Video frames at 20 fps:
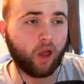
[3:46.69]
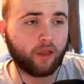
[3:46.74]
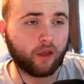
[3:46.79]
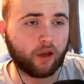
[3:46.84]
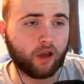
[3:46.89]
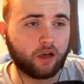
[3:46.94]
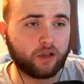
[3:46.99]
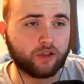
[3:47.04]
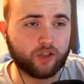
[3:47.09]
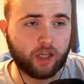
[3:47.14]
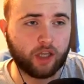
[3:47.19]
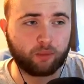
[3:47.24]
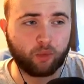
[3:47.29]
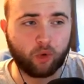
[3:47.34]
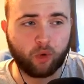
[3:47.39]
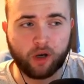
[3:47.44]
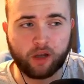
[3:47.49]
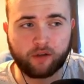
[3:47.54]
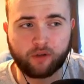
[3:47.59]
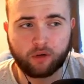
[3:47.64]
the colour scheme or
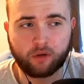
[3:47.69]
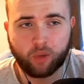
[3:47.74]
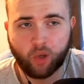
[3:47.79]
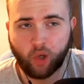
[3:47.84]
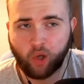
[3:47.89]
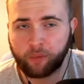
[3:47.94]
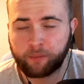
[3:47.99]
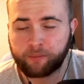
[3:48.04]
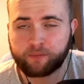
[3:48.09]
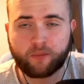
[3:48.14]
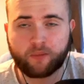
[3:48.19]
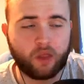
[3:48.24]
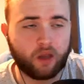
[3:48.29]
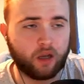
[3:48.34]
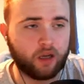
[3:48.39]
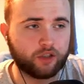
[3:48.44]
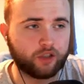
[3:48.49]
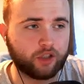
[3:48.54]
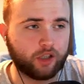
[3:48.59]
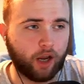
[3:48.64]
whatever, but
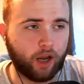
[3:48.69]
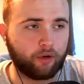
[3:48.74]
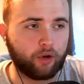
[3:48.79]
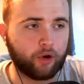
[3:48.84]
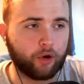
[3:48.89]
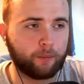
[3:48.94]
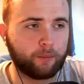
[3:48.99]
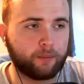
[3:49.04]
just carry on.